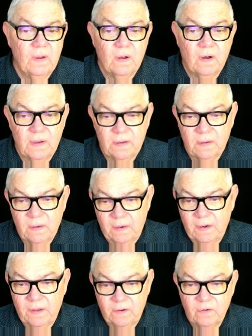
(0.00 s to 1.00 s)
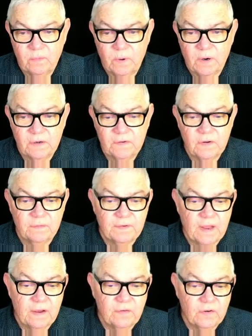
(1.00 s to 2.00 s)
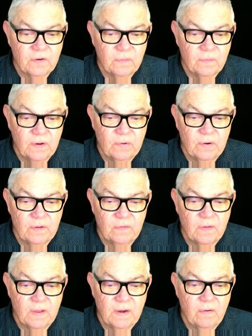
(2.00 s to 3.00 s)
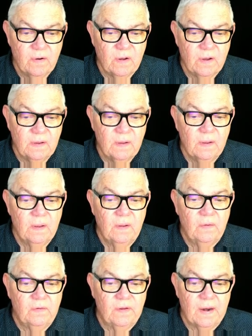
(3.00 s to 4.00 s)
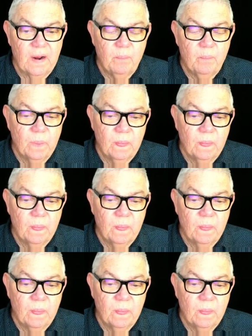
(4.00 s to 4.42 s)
I clearly use Microsoft Azure. There it is there, and I set up